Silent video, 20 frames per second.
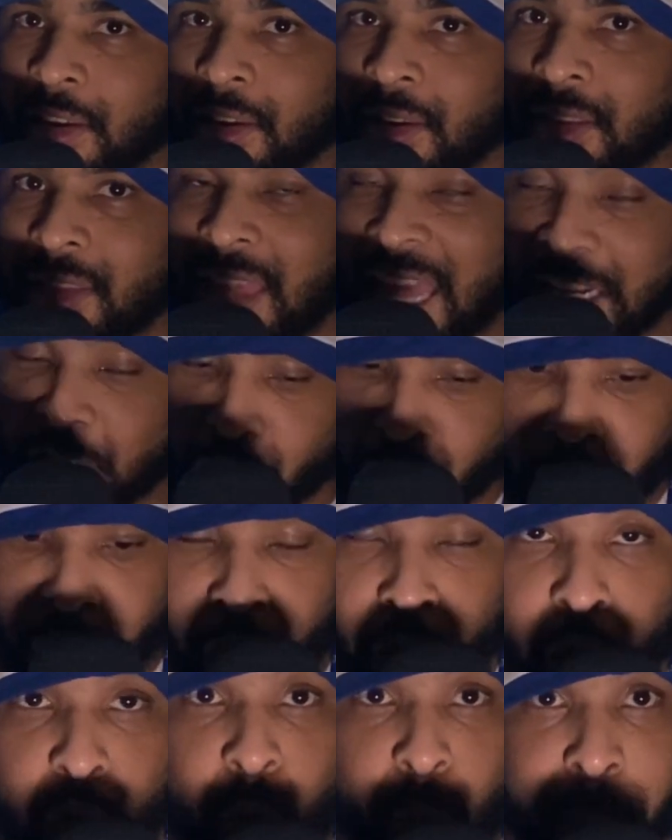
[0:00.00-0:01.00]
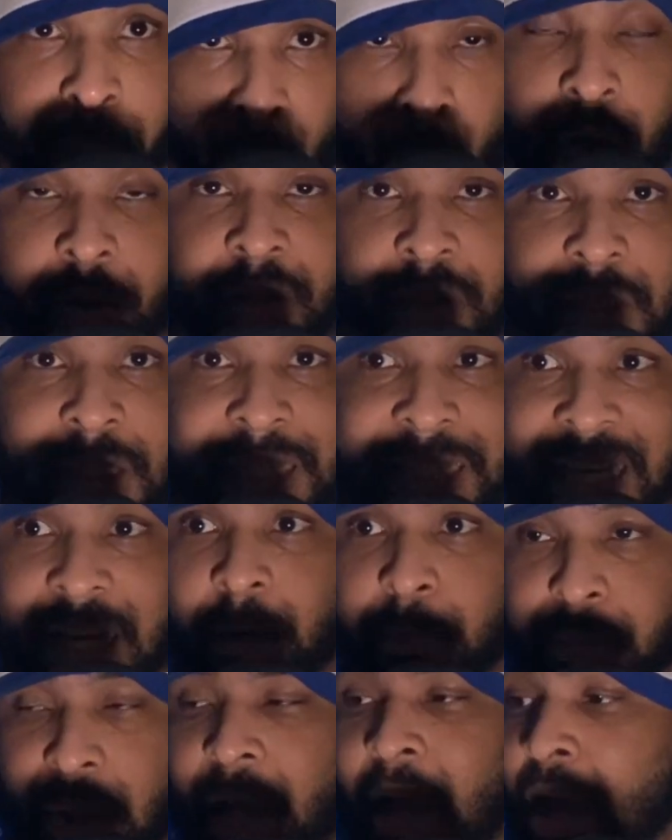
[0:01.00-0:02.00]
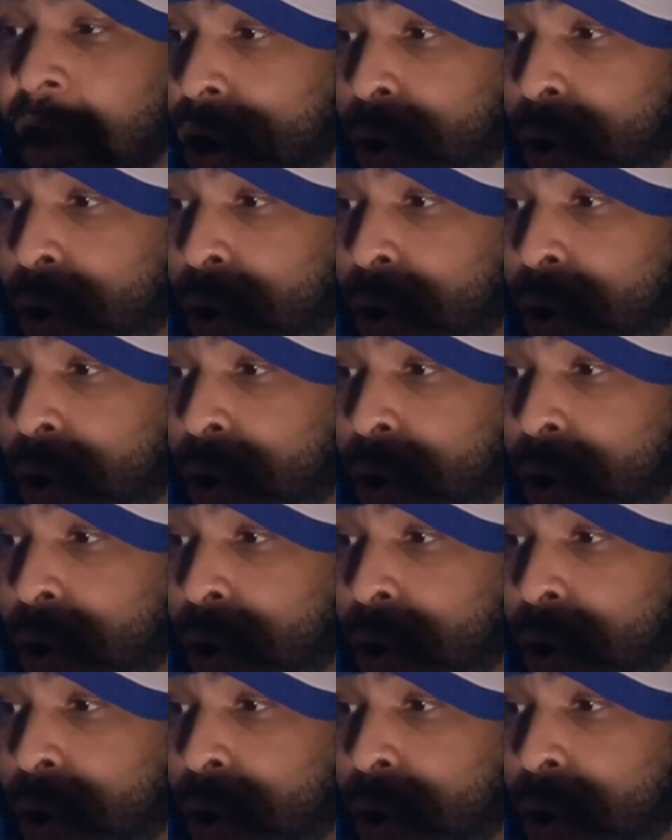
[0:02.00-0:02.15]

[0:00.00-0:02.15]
that you personally didn't play.